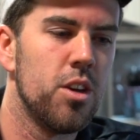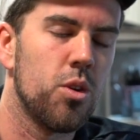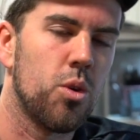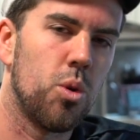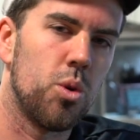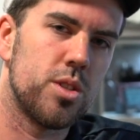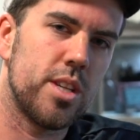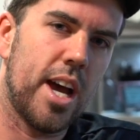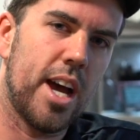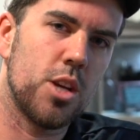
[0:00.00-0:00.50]
Of
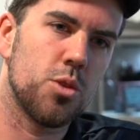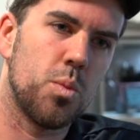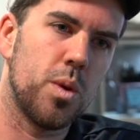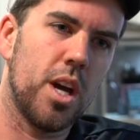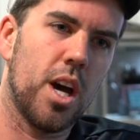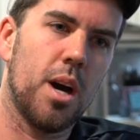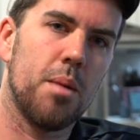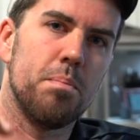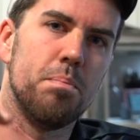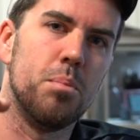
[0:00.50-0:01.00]
course, as we
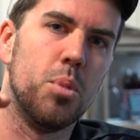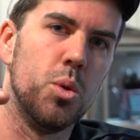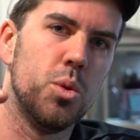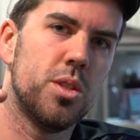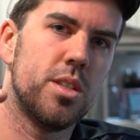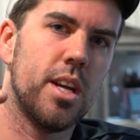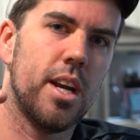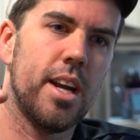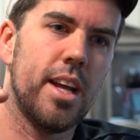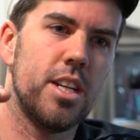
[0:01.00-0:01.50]
up
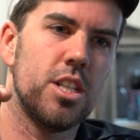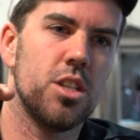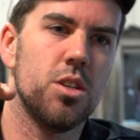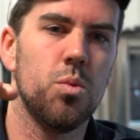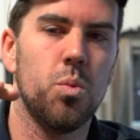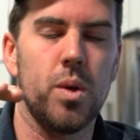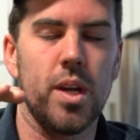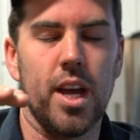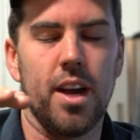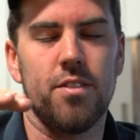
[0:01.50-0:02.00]
boost in an
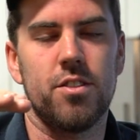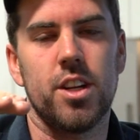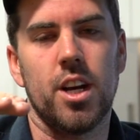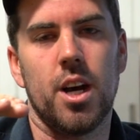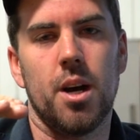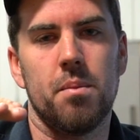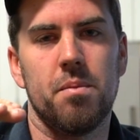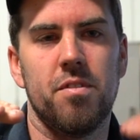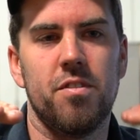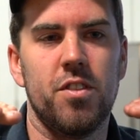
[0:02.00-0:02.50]
engine, we have to
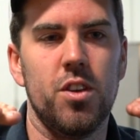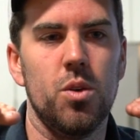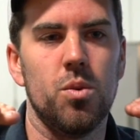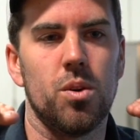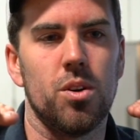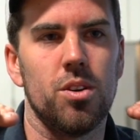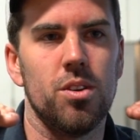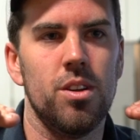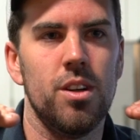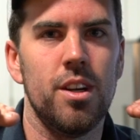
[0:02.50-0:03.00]
up
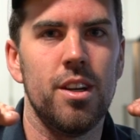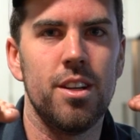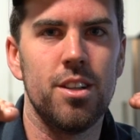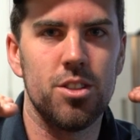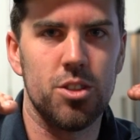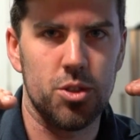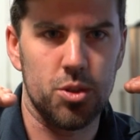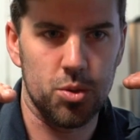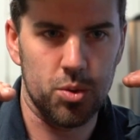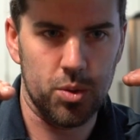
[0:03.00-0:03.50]
fuel
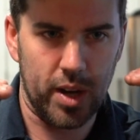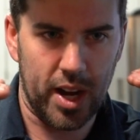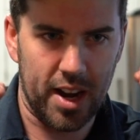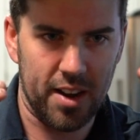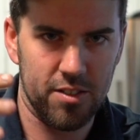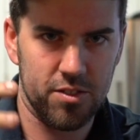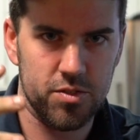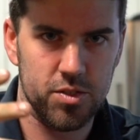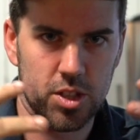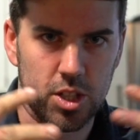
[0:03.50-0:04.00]
to
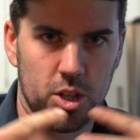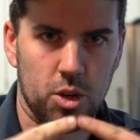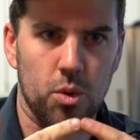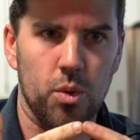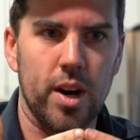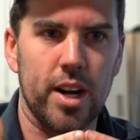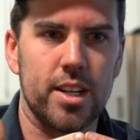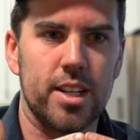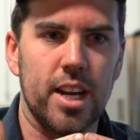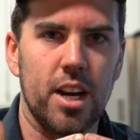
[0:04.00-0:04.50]
have the
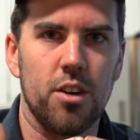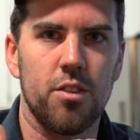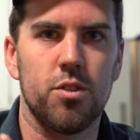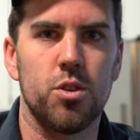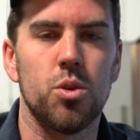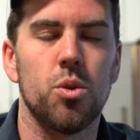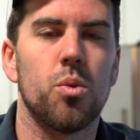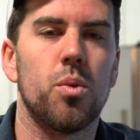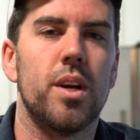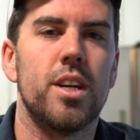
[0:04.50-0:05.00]
correct air
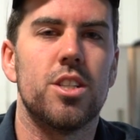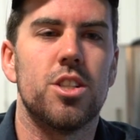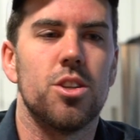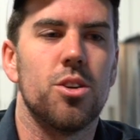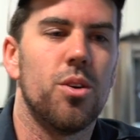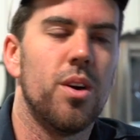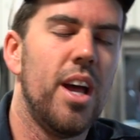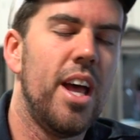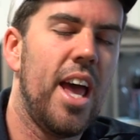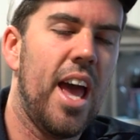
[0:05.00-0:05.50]
fuel
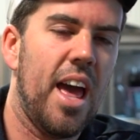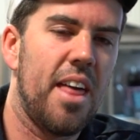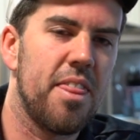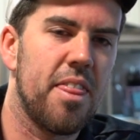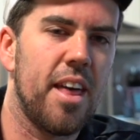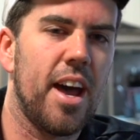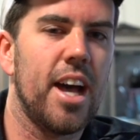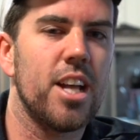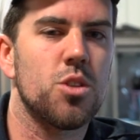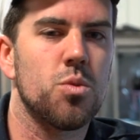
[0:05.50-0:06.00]
ratio.
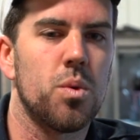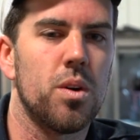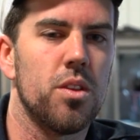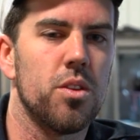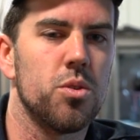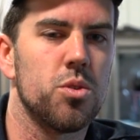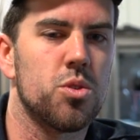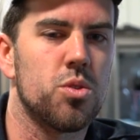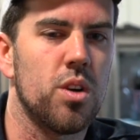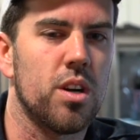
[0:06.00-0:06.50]
And that's where
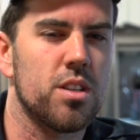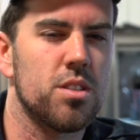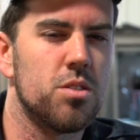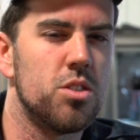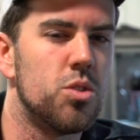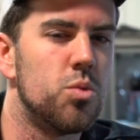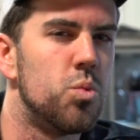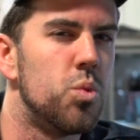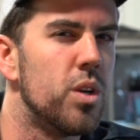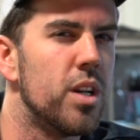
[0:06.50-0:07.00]
those trucks
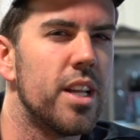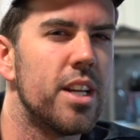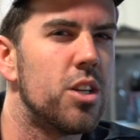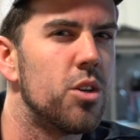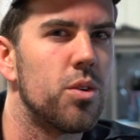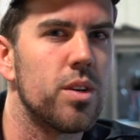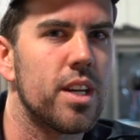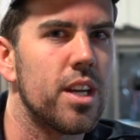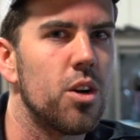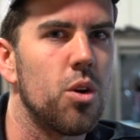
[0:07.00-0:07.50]
really
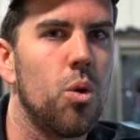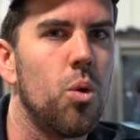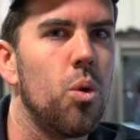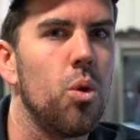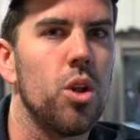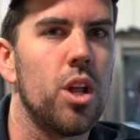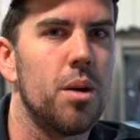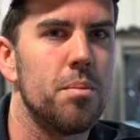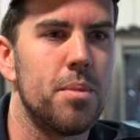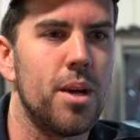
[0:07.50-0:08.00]
don't get a
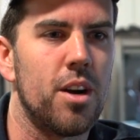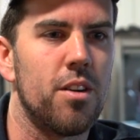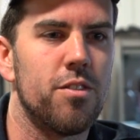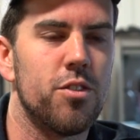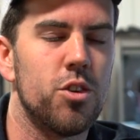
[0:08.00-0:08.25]
whole lot better